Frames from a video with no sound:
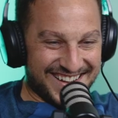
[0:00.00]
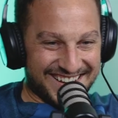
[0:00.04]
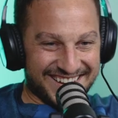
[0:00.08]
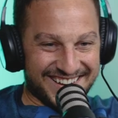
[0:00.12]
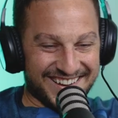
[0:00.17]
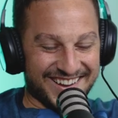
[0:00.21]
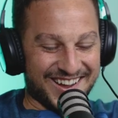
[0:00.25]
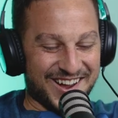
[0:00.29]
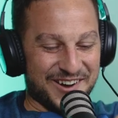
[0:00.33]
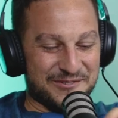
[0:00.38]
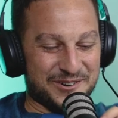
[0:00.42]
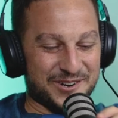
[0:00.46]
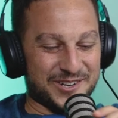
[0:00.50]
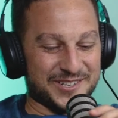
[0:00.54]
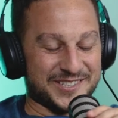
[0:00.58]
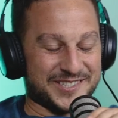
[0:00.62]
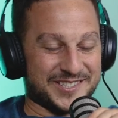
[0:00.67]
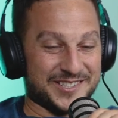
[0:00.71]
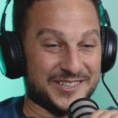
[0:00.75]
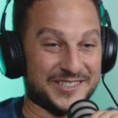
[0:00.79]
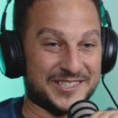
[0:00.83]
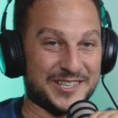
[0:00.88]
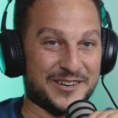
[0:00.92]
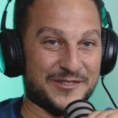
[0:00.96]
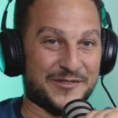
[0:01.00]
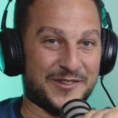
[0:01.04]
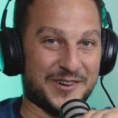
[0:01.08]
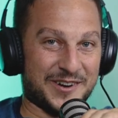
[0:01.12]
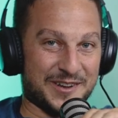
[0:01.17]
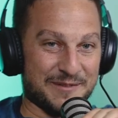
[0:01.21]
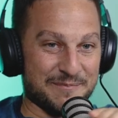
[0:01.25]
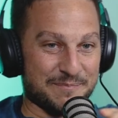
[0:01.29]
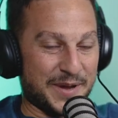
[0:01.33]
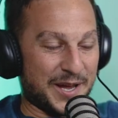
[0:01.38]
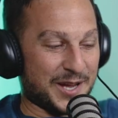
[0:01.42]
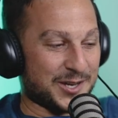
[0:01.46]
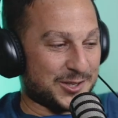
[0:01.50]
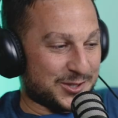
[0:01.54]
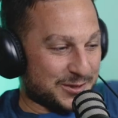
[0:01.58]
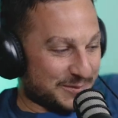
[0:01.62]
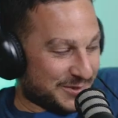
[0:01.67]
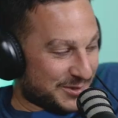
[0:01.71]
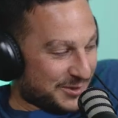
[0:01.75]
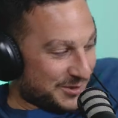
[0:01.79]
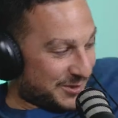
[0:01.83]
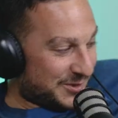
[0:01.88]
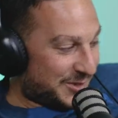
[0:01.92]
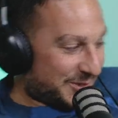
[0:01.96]
Yeah, I was. And I did a fucking better job
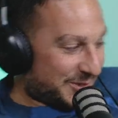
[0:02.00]
than you